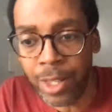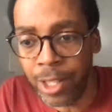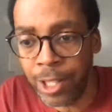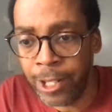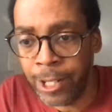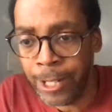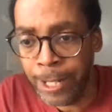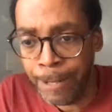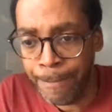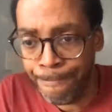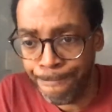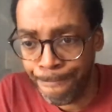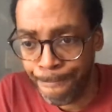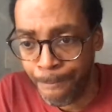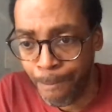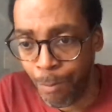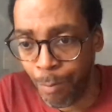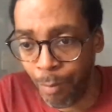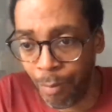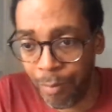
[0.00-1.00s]
Um,
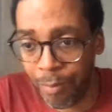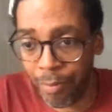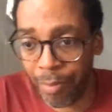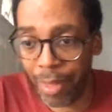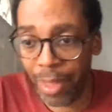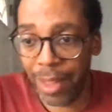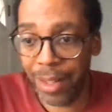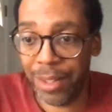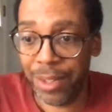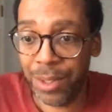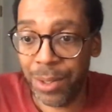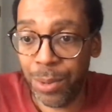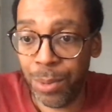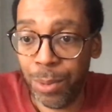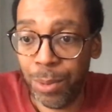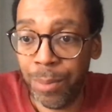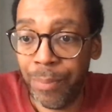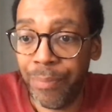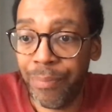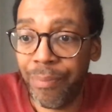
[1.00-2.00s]

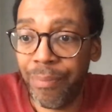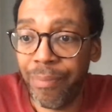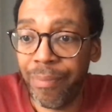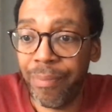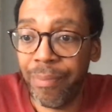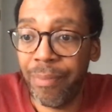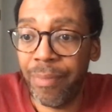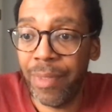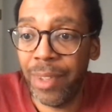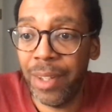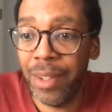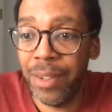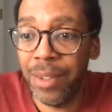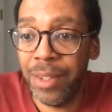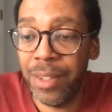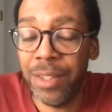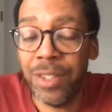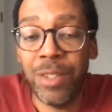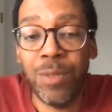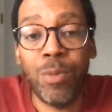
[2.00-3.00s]
so
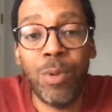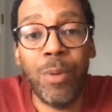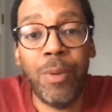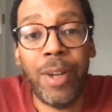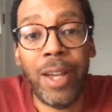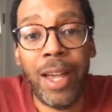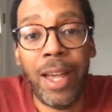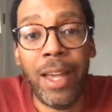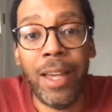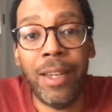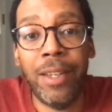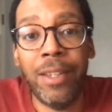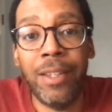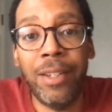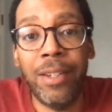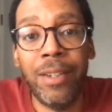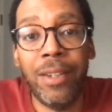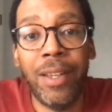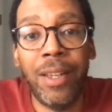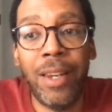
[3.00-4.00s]
this is where we're at,
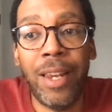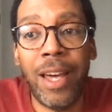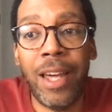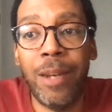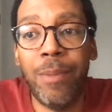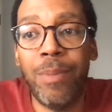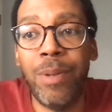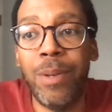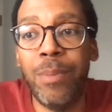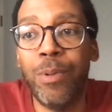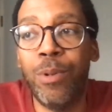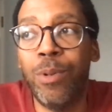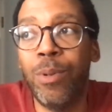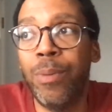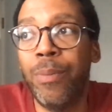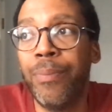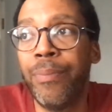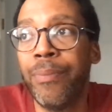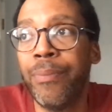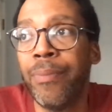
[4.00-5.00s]
and a lot of
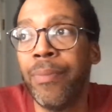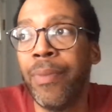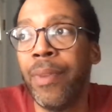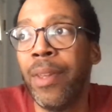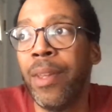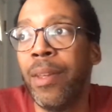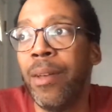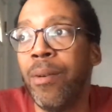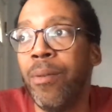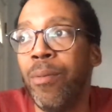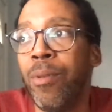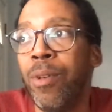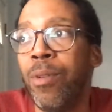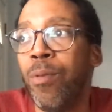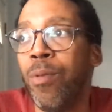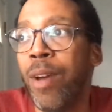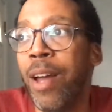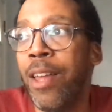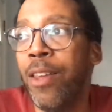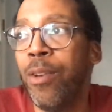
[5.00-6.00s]
people would
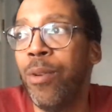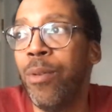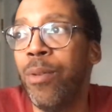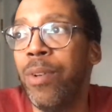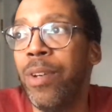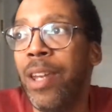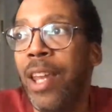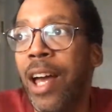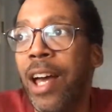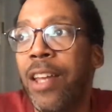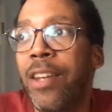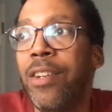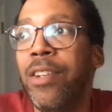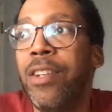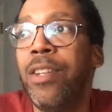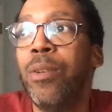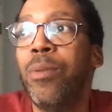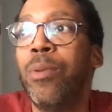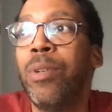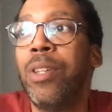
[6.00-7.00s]
rather not
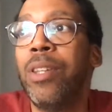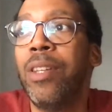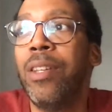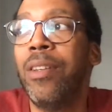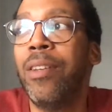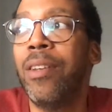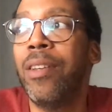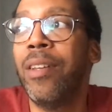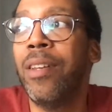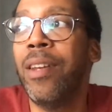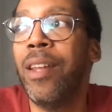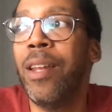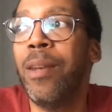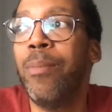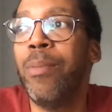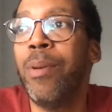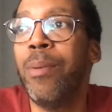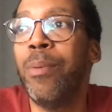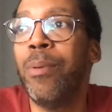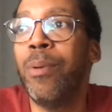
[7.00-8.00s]
deal with it. A lot of
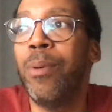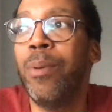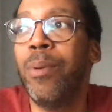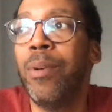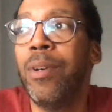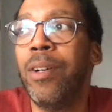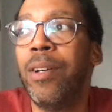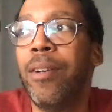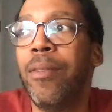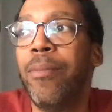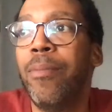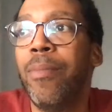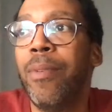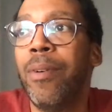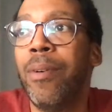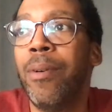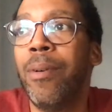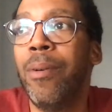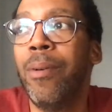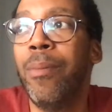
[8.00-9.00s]
people
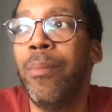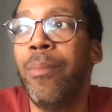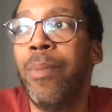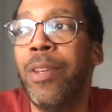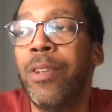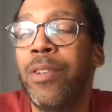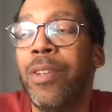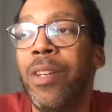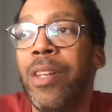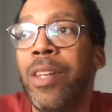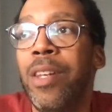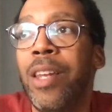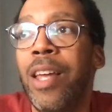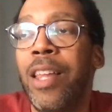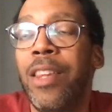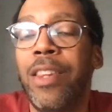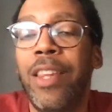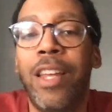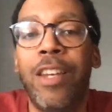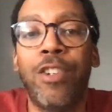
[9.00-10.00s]
are mentally
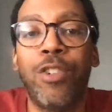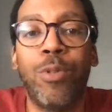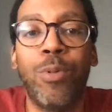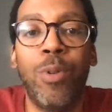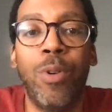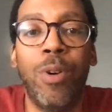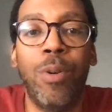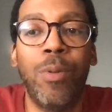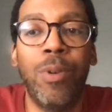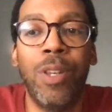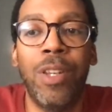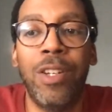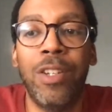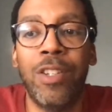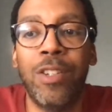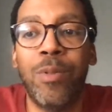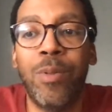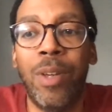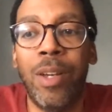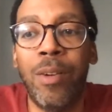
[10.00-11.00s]
not that strong, where they're
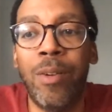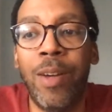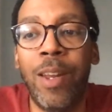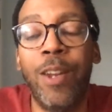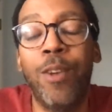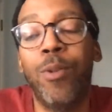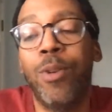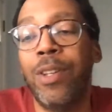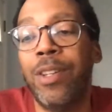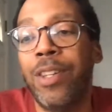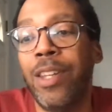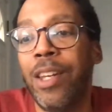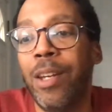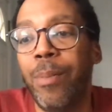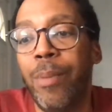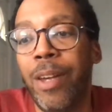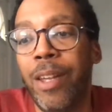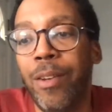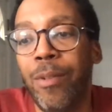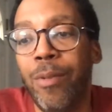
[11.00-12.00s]
just like, "Well, I don't want to think
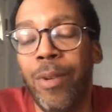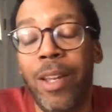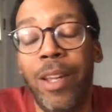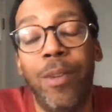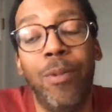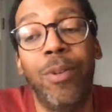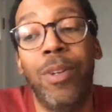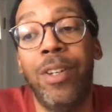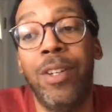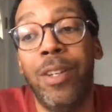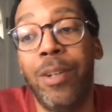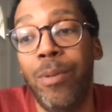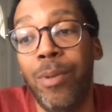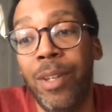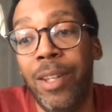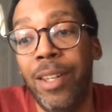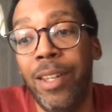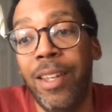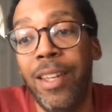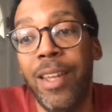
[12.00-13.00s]
about it. Well, I don't want to deal with
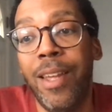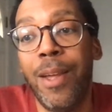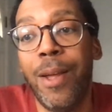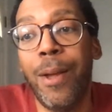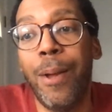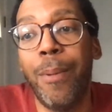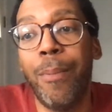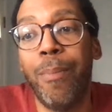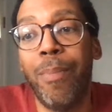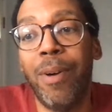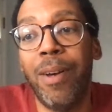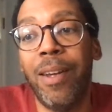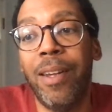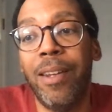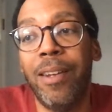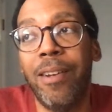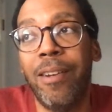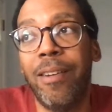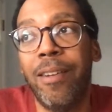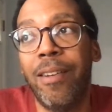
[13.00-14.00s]
it."
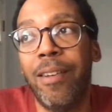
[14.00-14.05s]
But